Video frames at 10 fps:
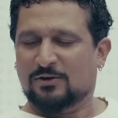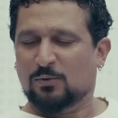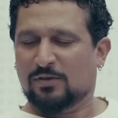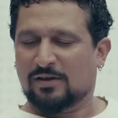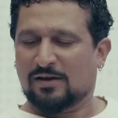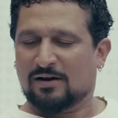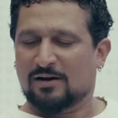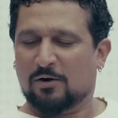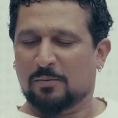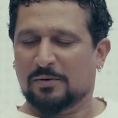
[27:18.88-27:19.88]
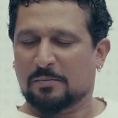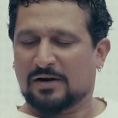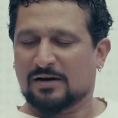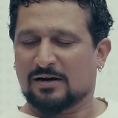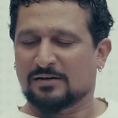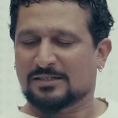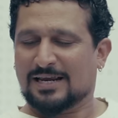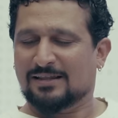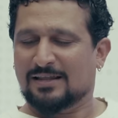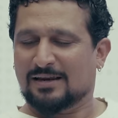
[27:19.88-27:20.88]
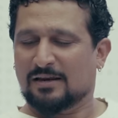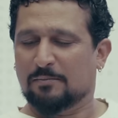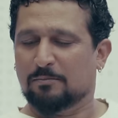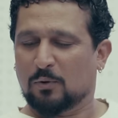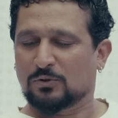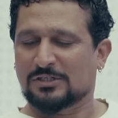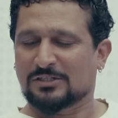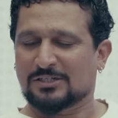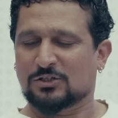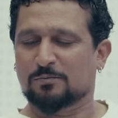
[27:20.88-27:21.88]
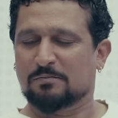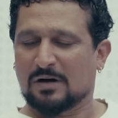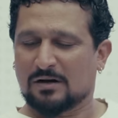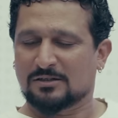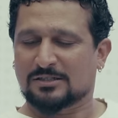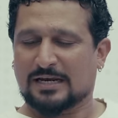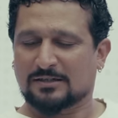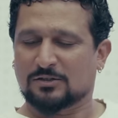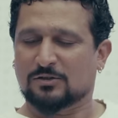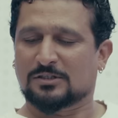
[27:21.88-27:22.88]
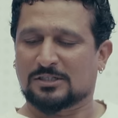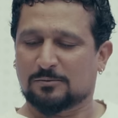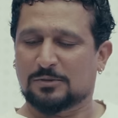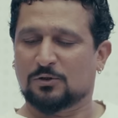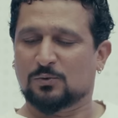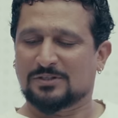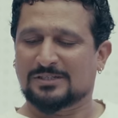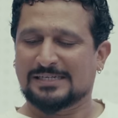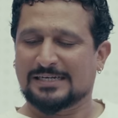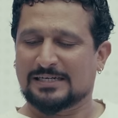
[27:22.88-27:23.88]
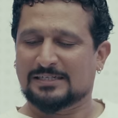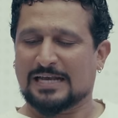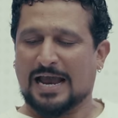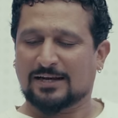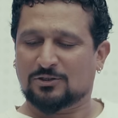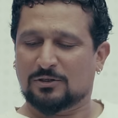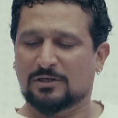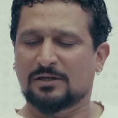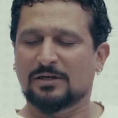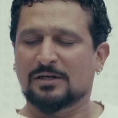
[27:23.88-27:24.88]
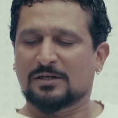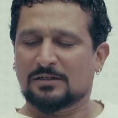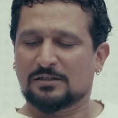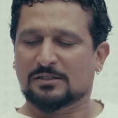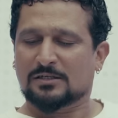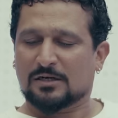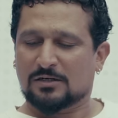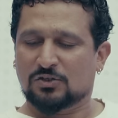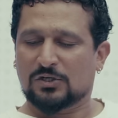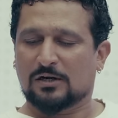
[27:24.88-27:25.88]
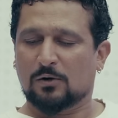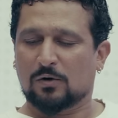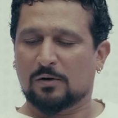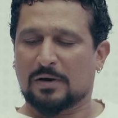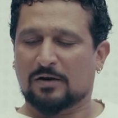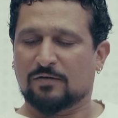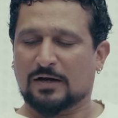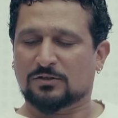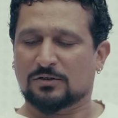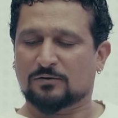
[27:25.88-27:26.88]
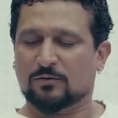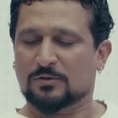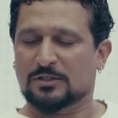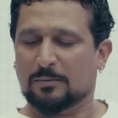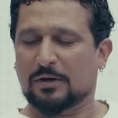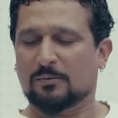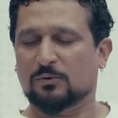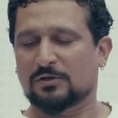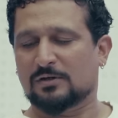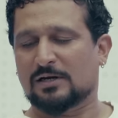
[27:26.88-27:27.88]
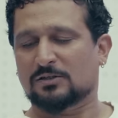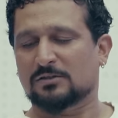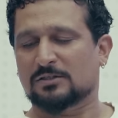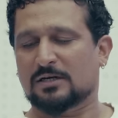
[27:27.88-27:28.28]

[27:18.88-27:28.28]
Do you think our government might understand that imposing such humongous taxes on CBU and CKD is actually discouraging our local manufacturers from stepping up to international